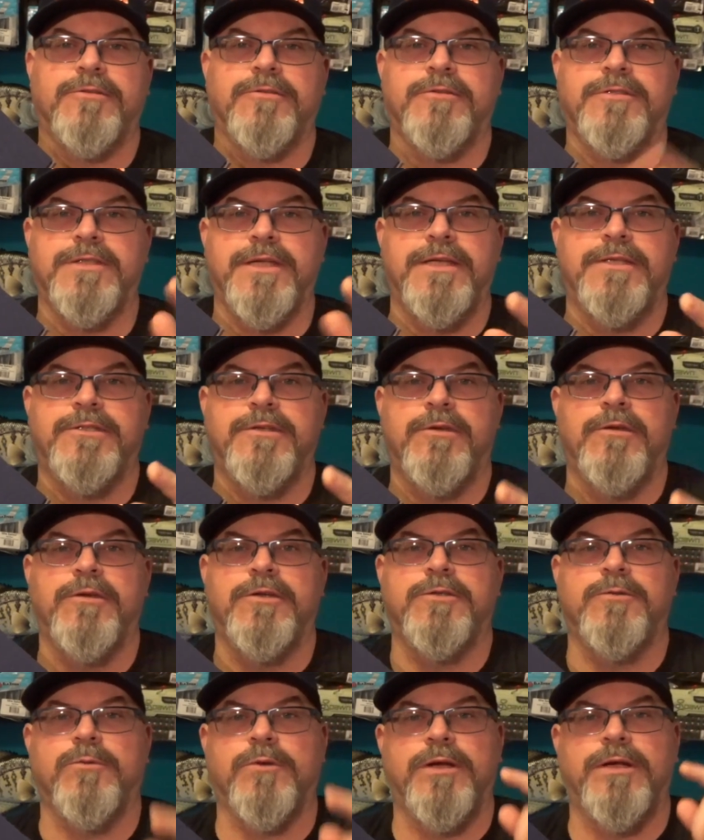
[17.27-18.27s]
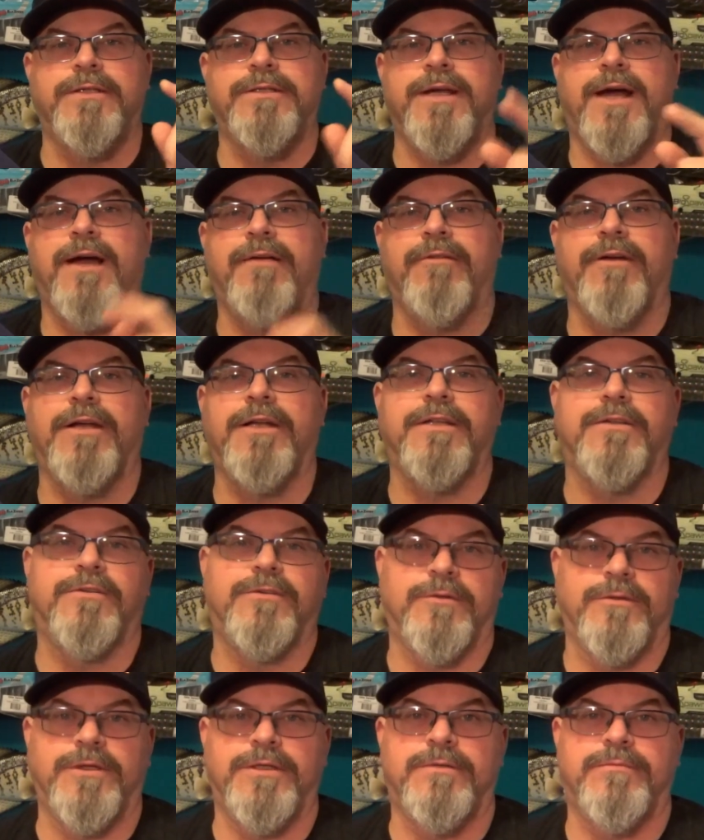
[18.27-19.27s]
so stay tuned because we're going to dive right
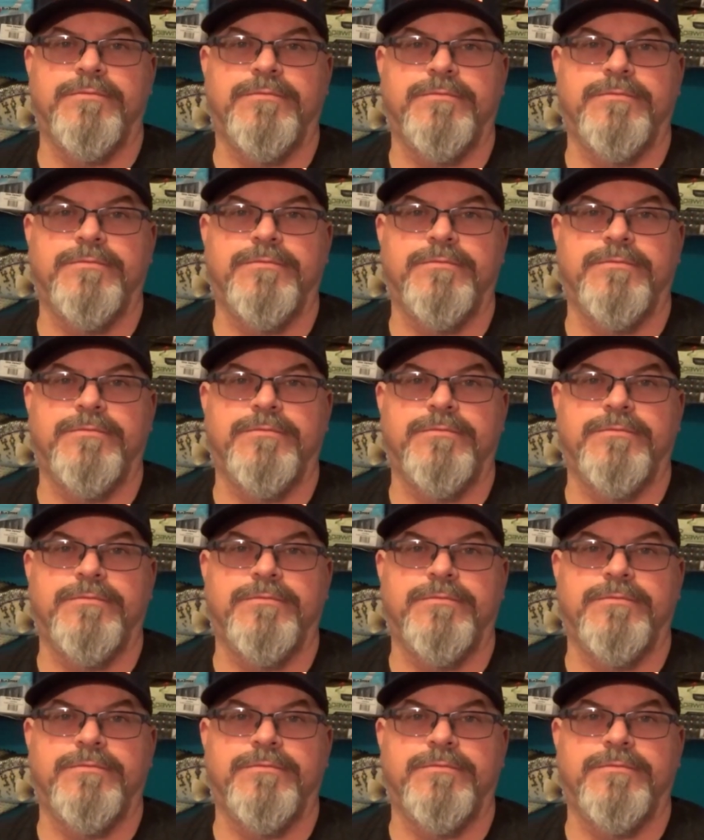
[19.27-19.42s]
into it.